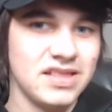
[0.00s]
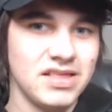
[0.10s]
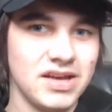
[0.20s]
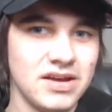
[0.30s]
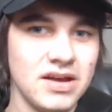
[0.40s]
I
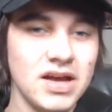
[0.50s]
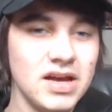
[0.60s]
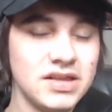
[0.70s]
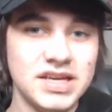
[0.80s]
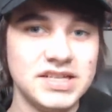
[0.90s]
think
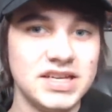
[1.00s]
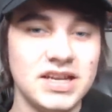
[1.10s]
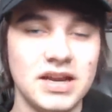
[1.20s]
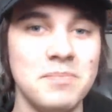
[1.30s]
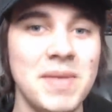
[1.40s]
they did
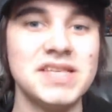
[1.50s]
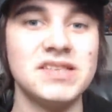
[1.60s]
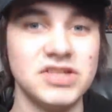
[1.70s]
an amazing